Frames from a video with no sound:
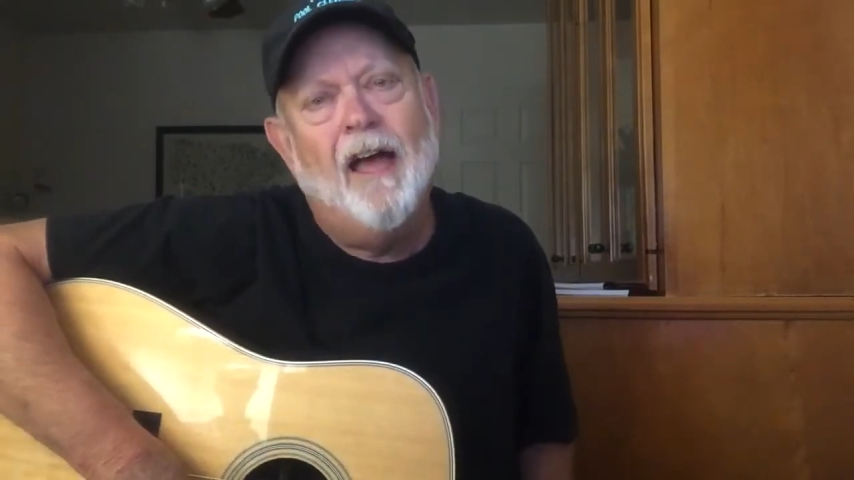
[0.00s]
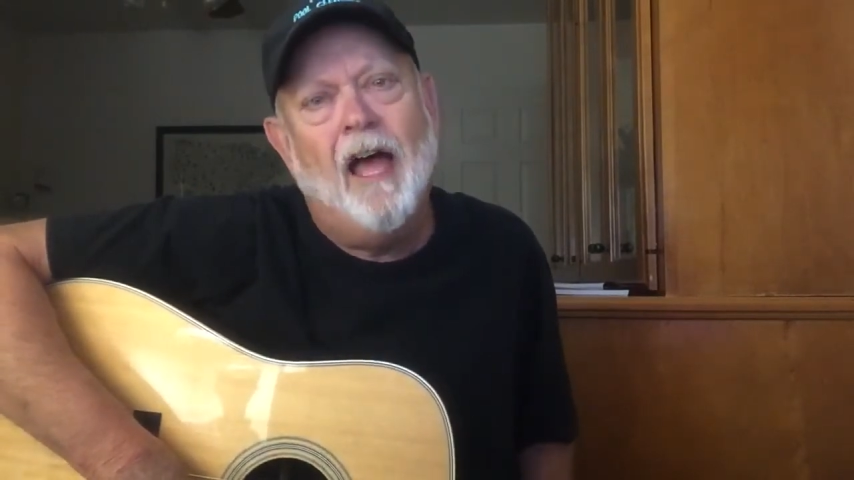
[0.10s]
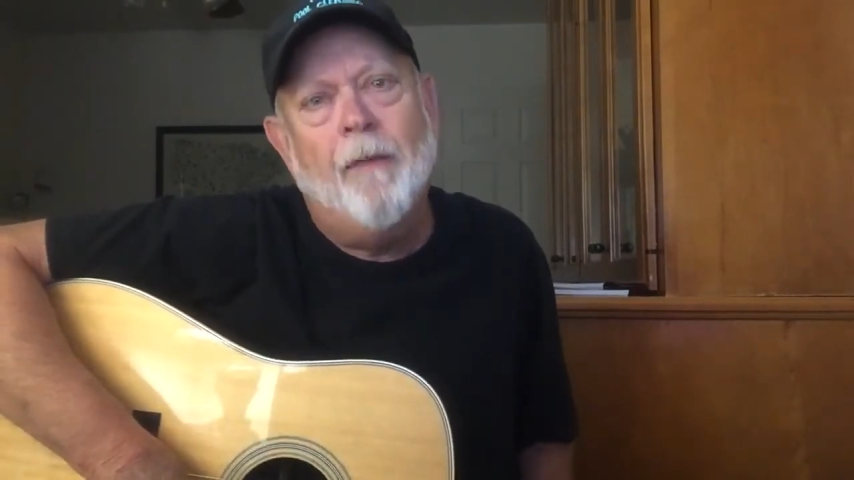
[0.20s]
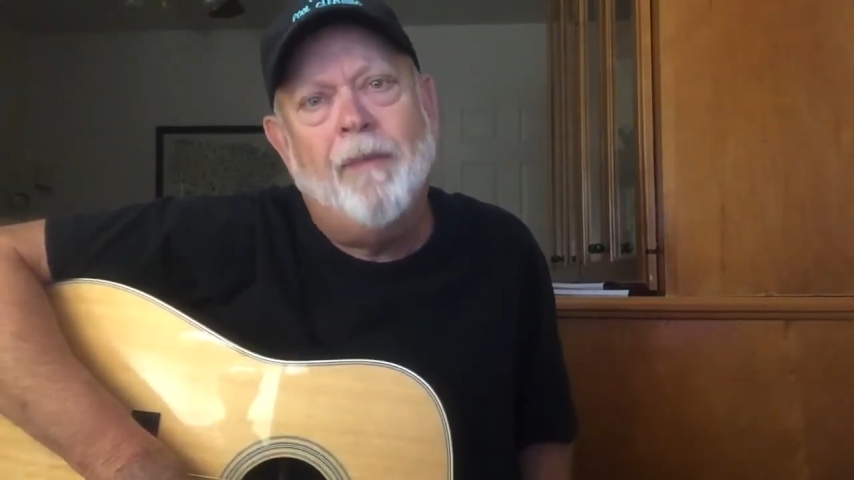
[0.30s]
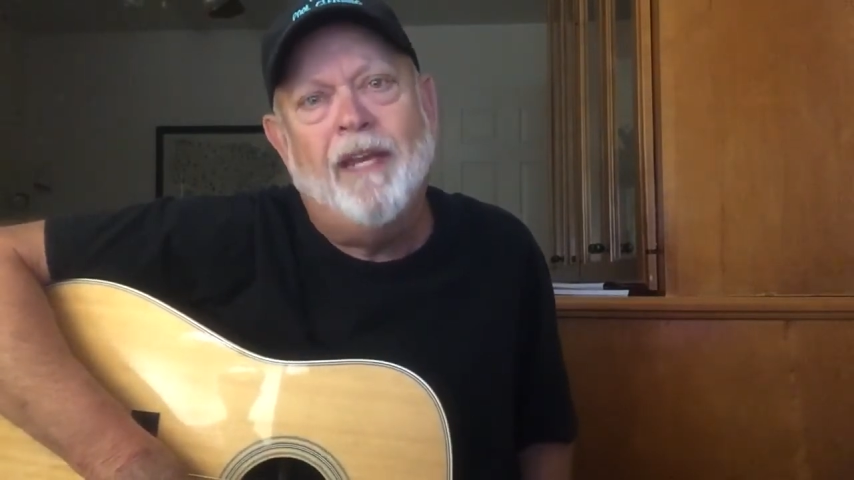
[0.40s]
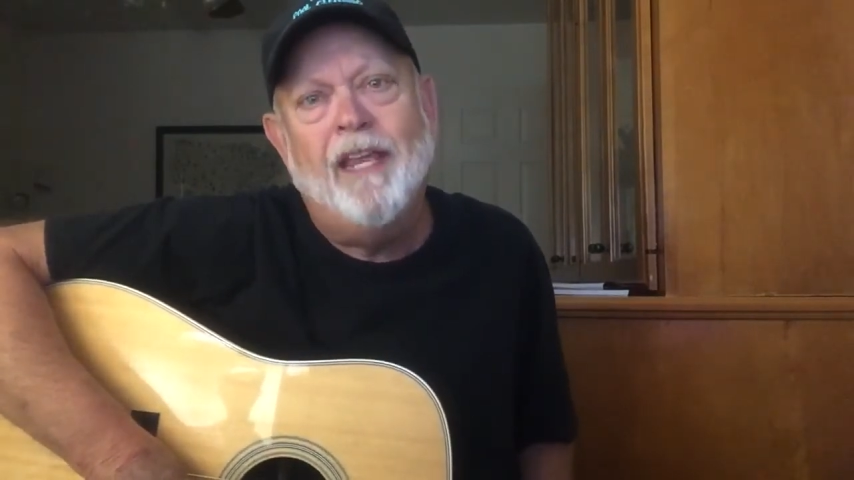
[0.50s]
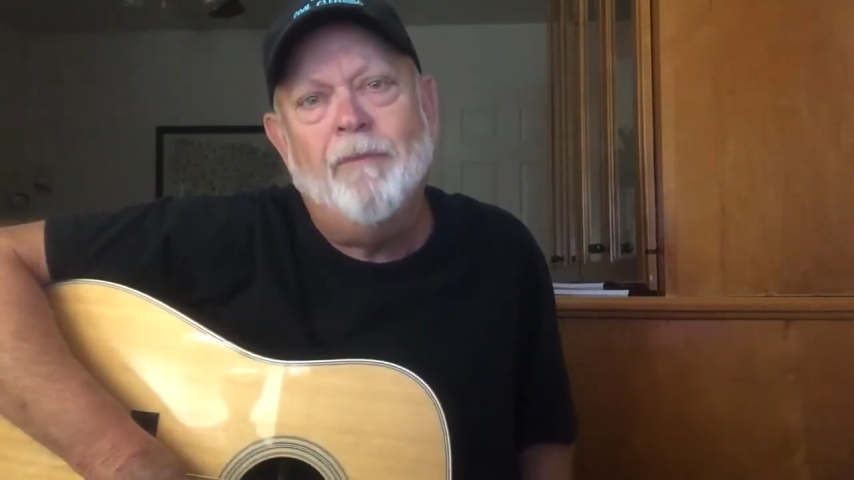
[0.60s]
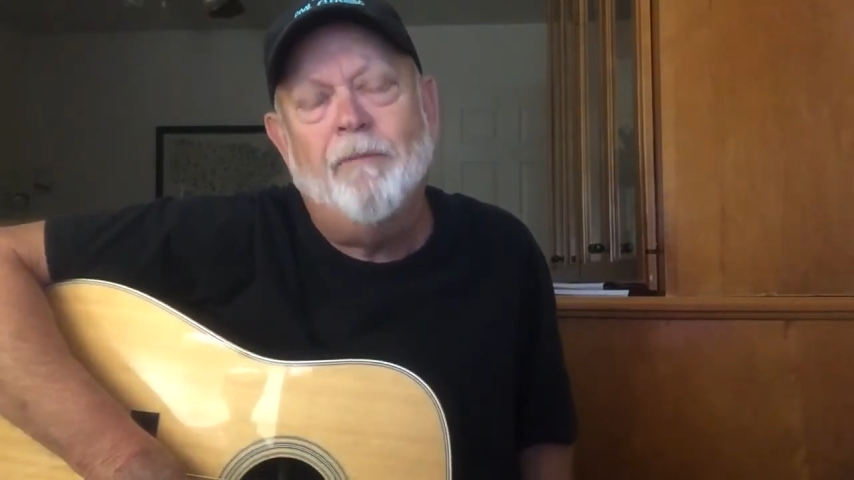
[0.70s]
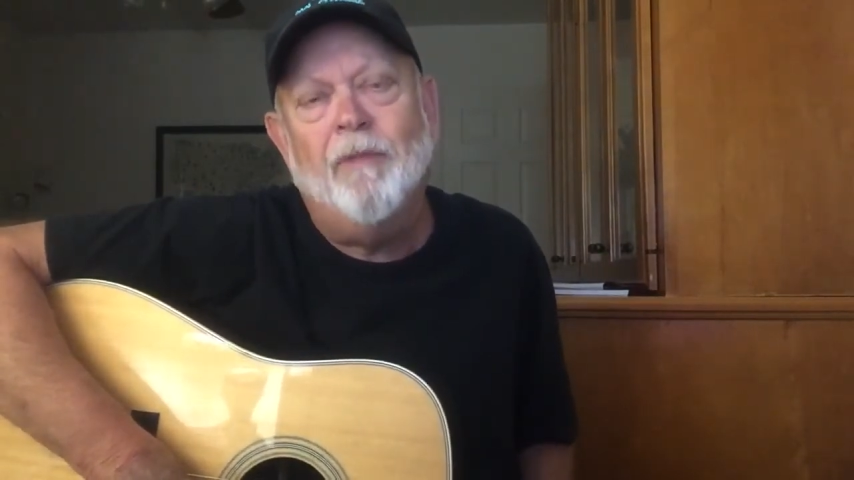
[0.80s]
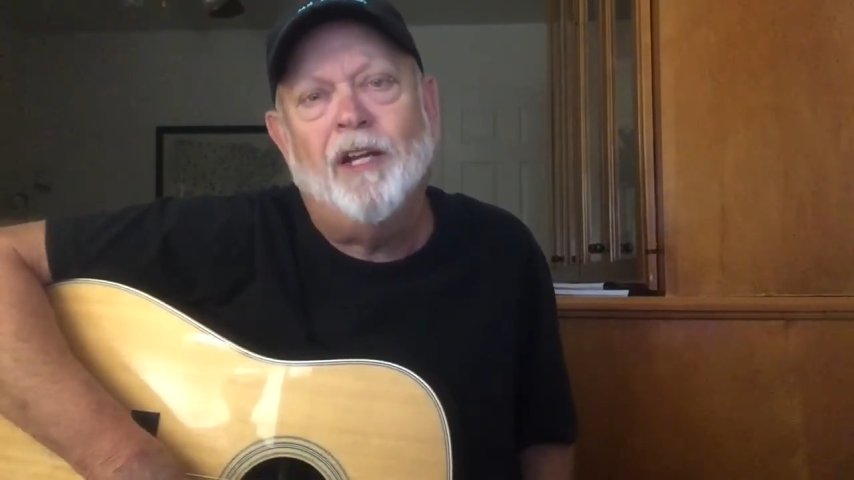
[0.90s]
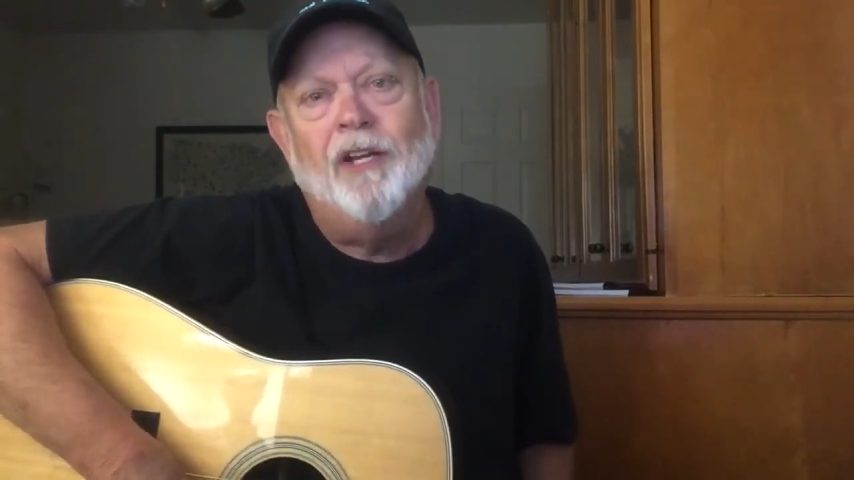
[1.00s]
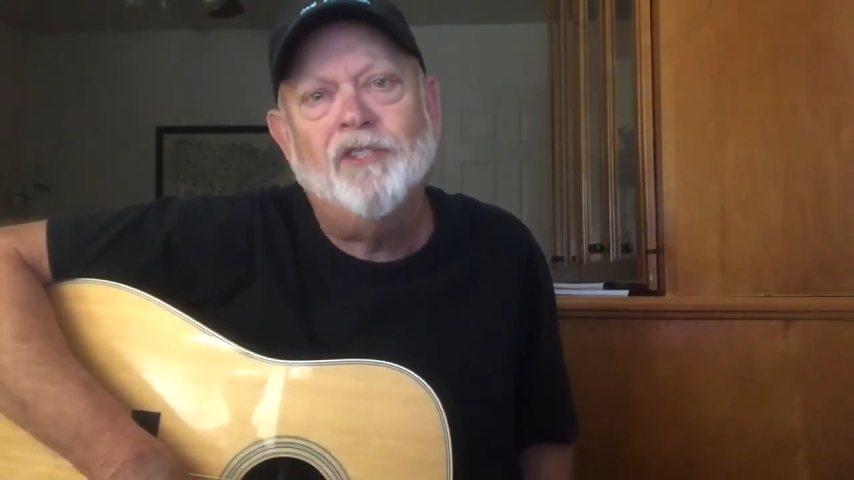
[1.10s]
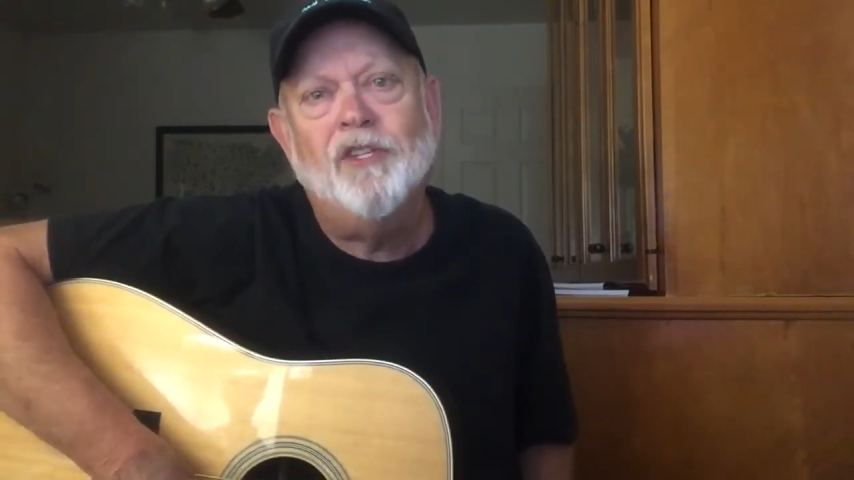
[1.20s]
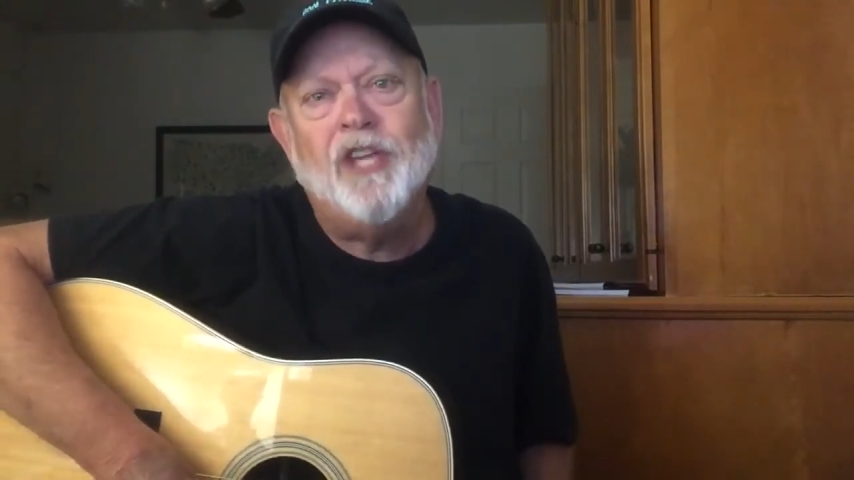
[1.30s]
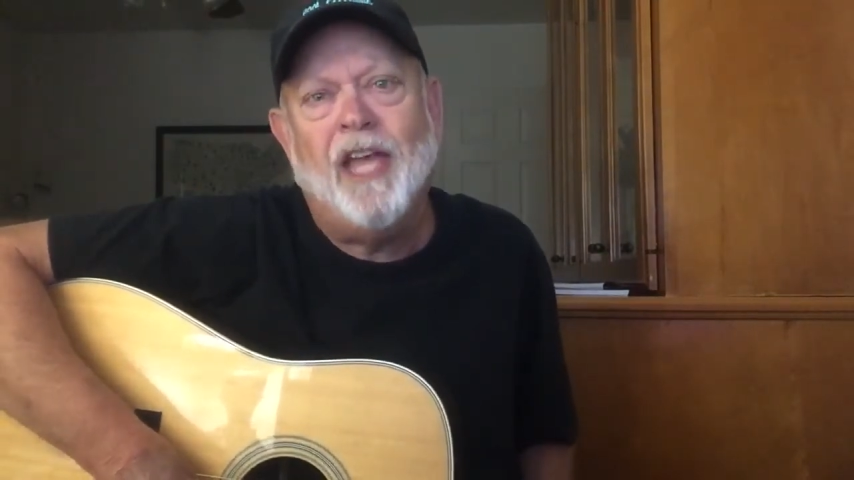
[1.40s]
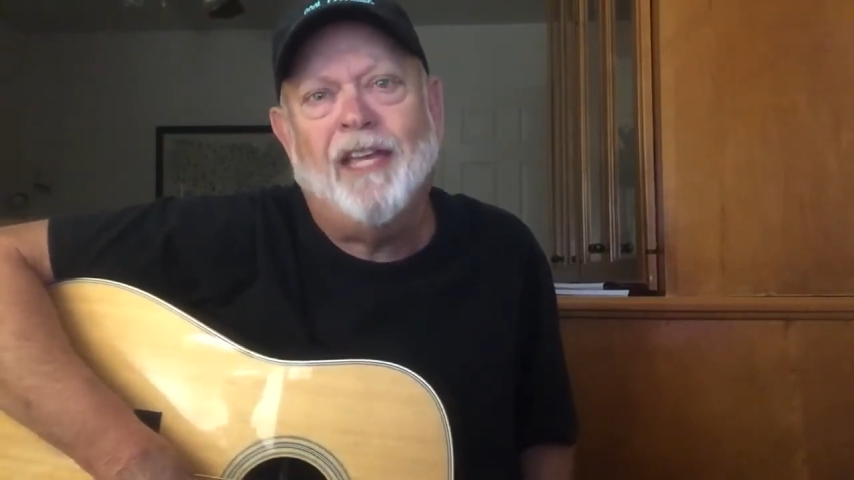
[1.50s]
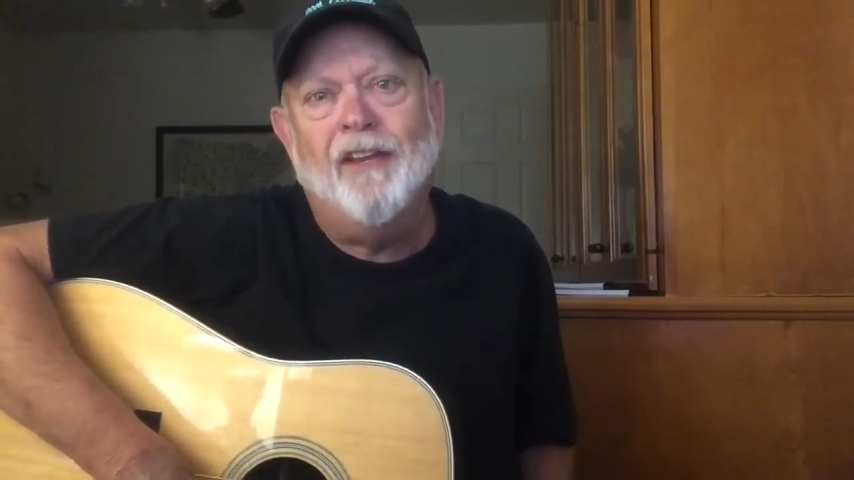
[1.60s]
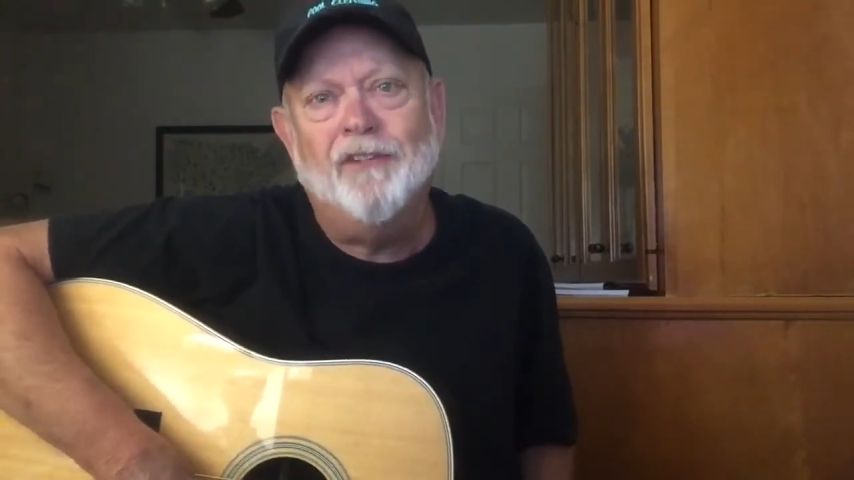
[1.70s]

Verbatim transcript: I bet him and my cousin Jackie